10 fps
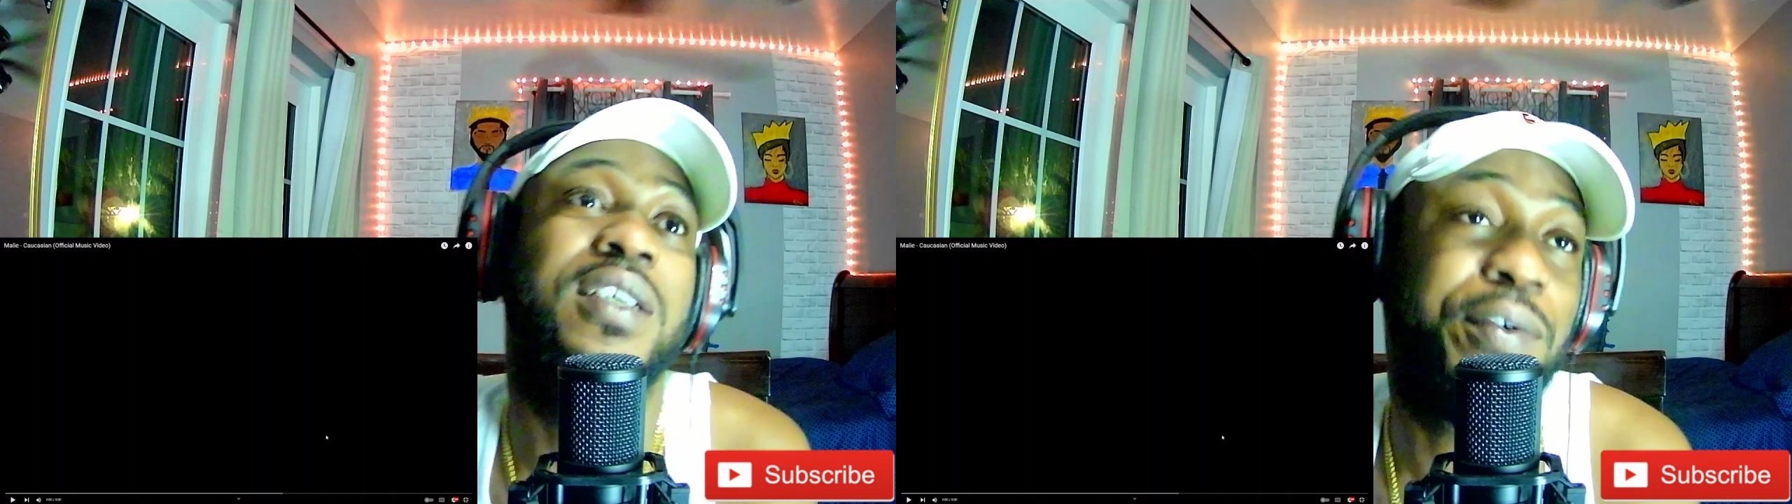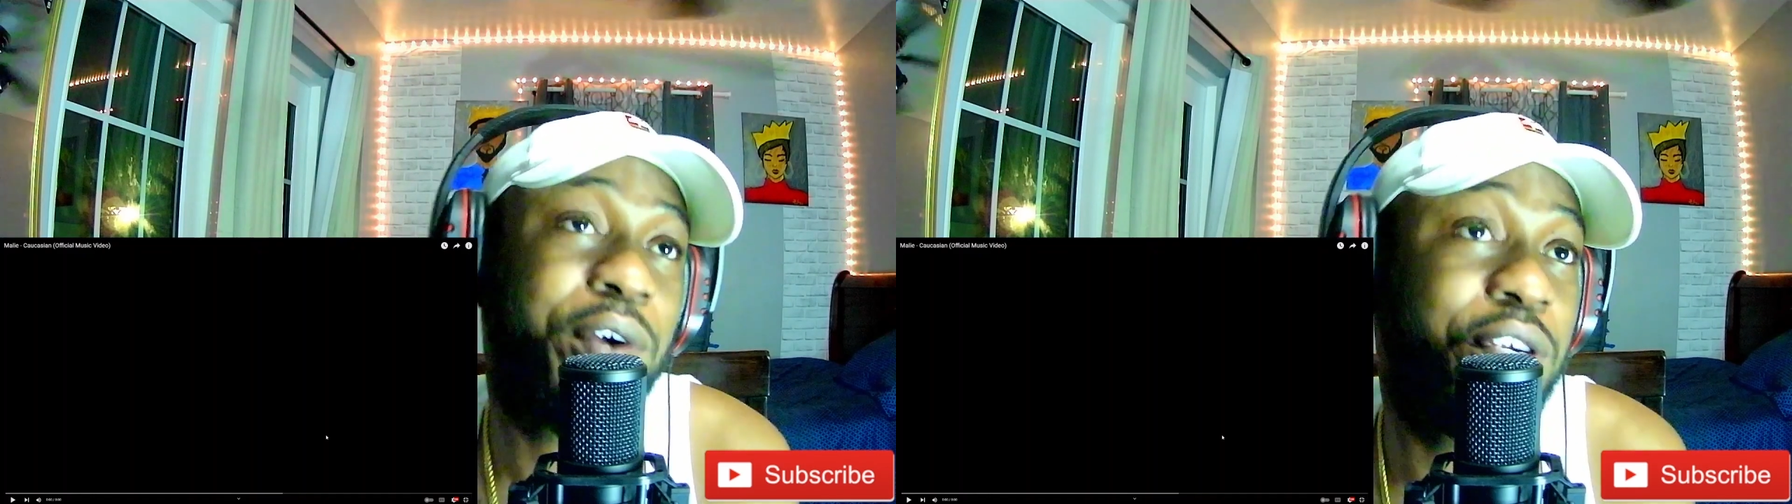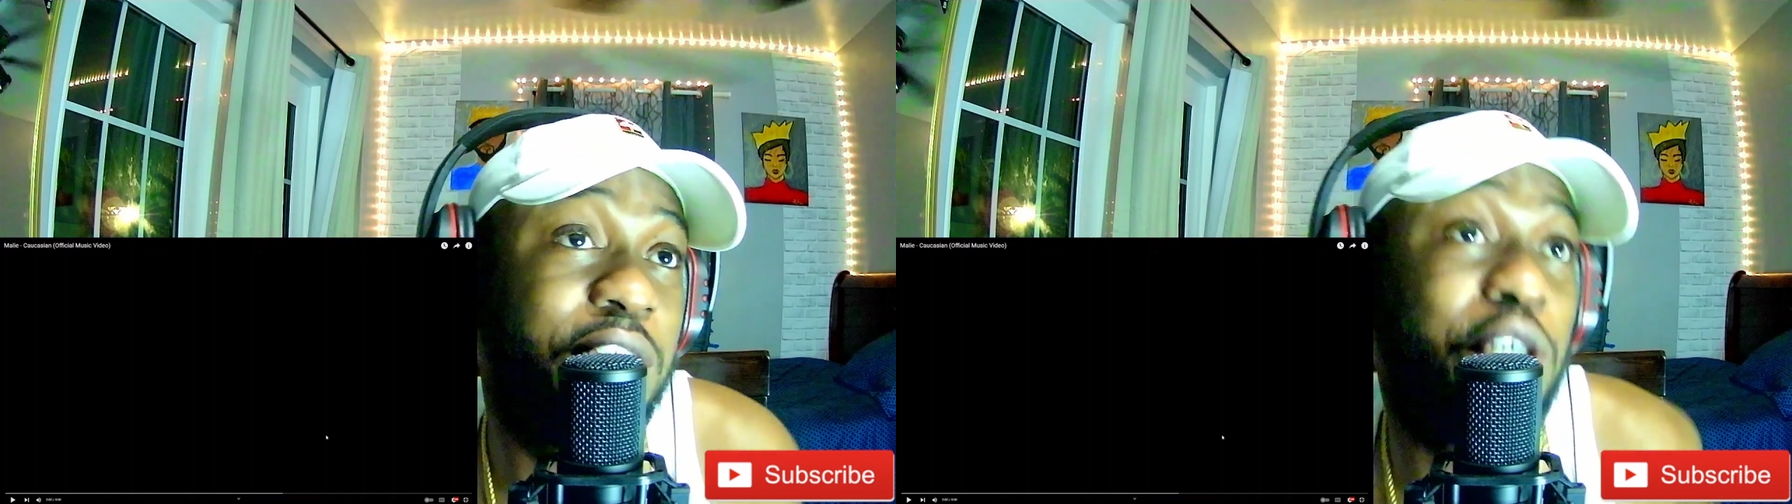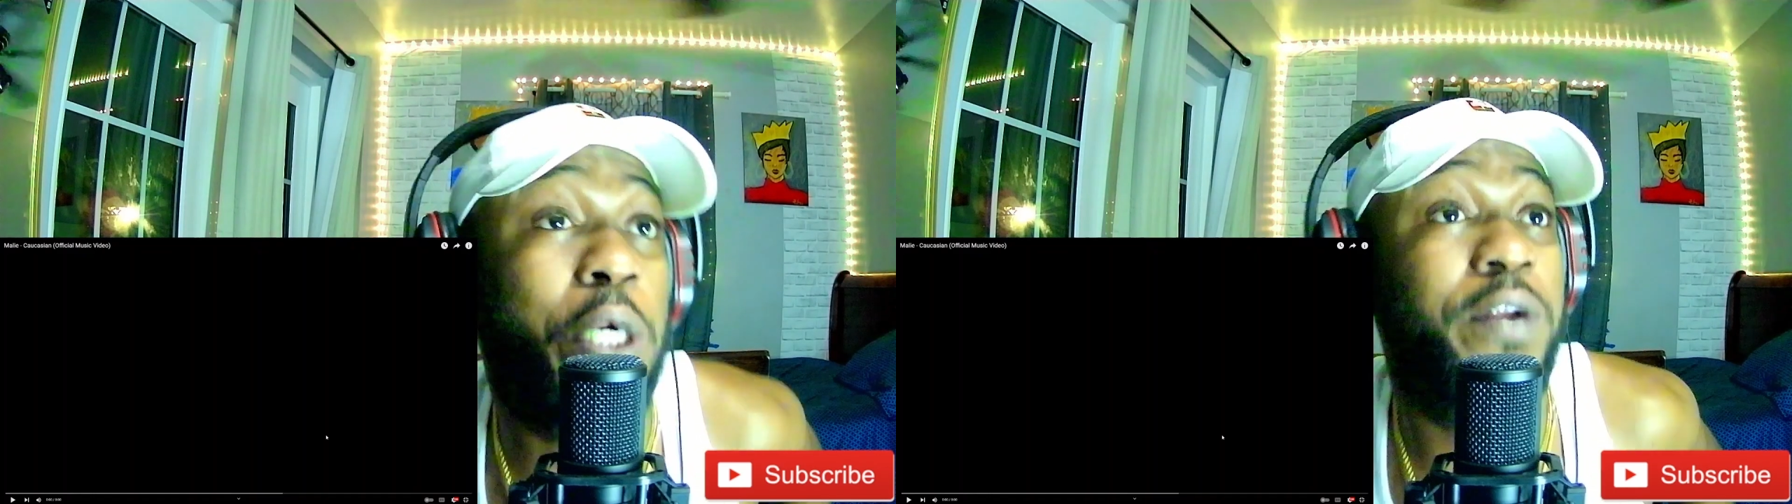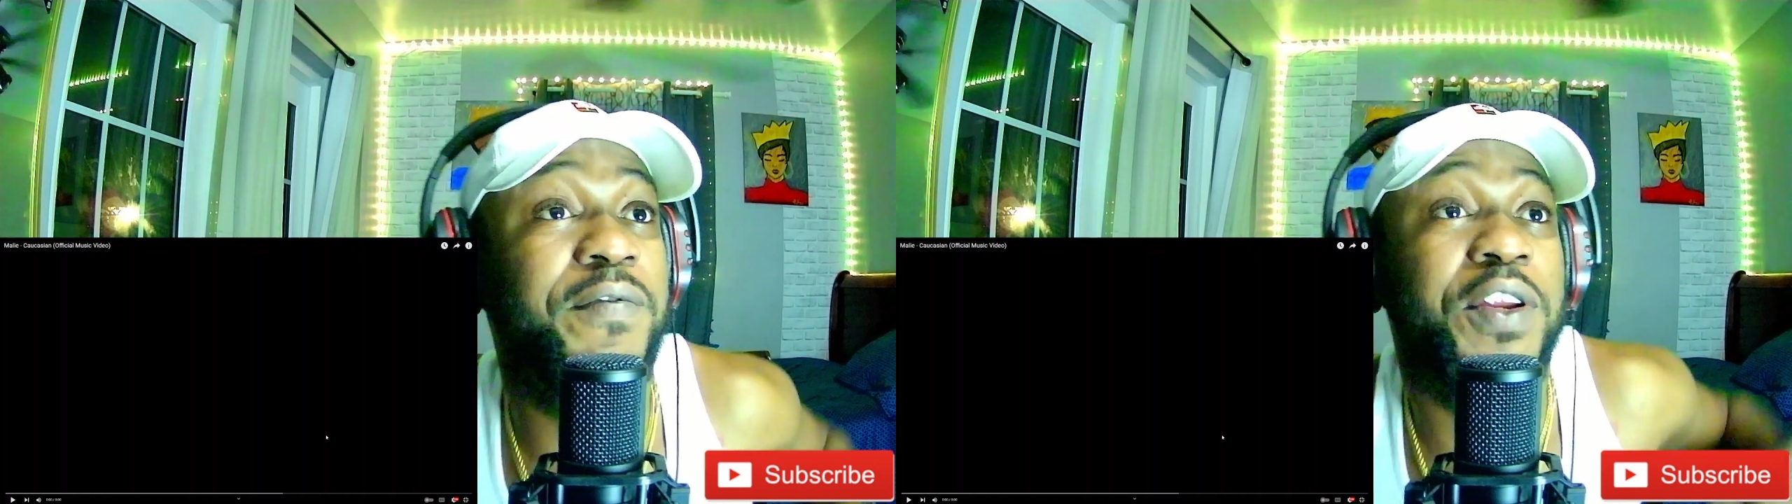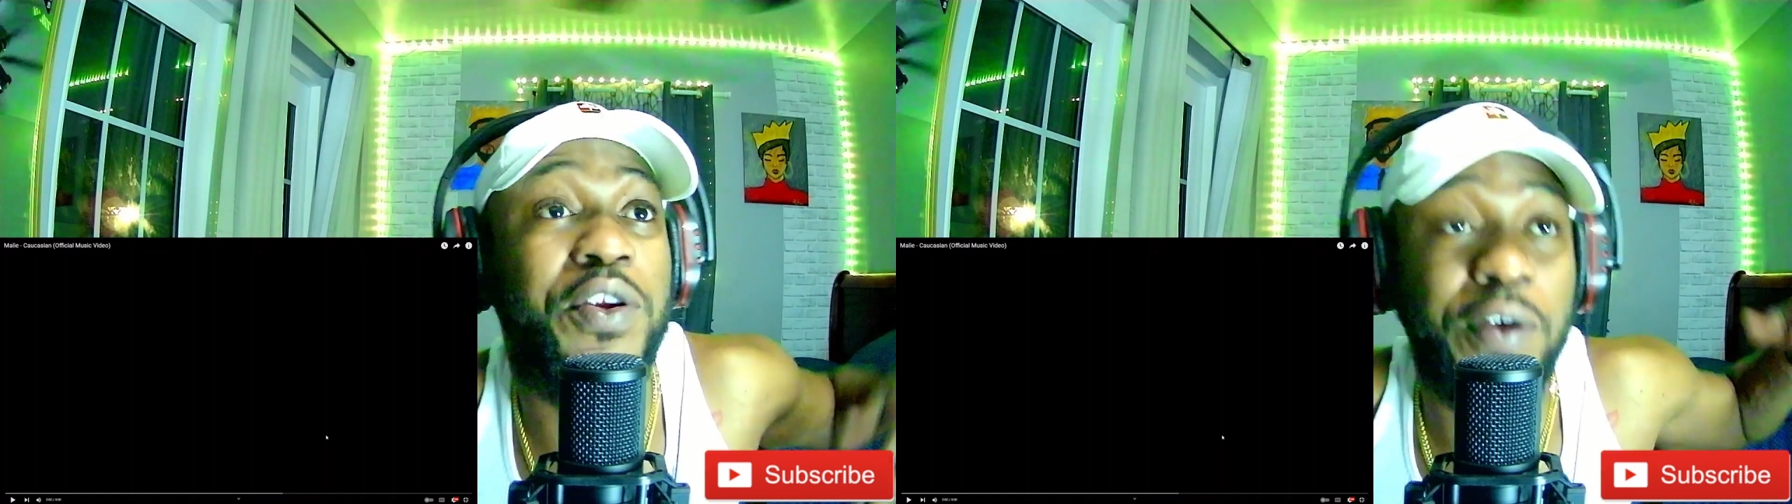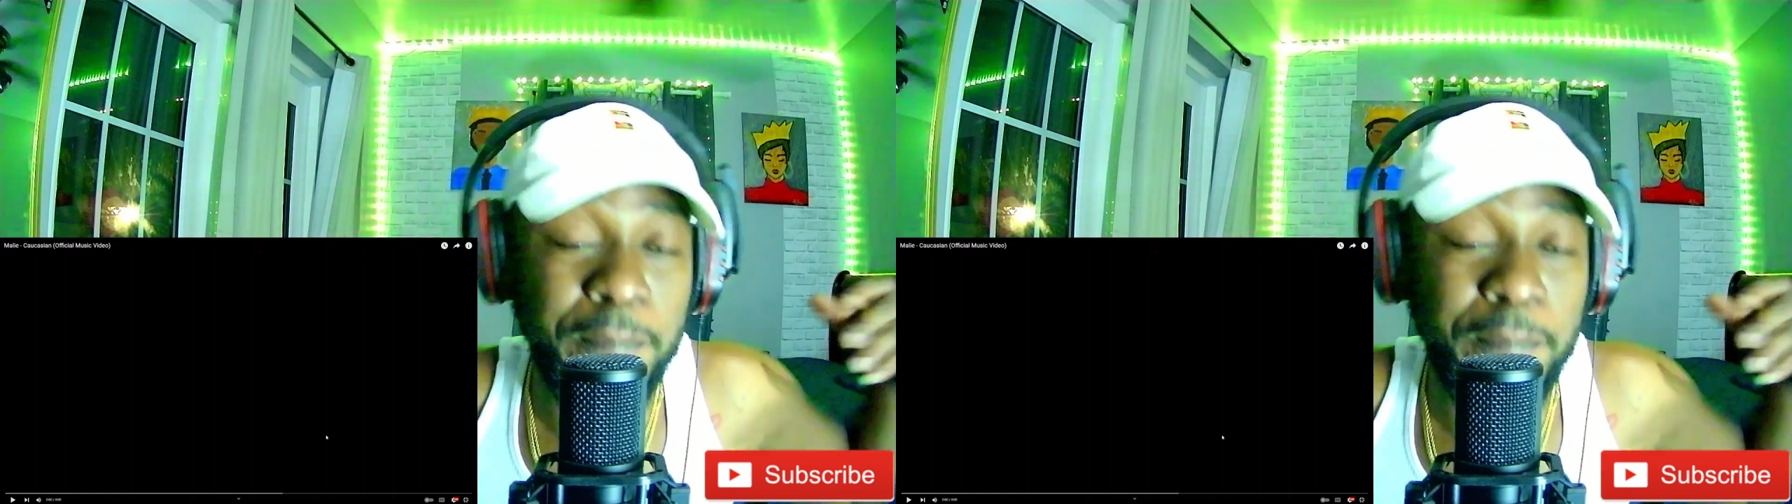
We'll go check out the video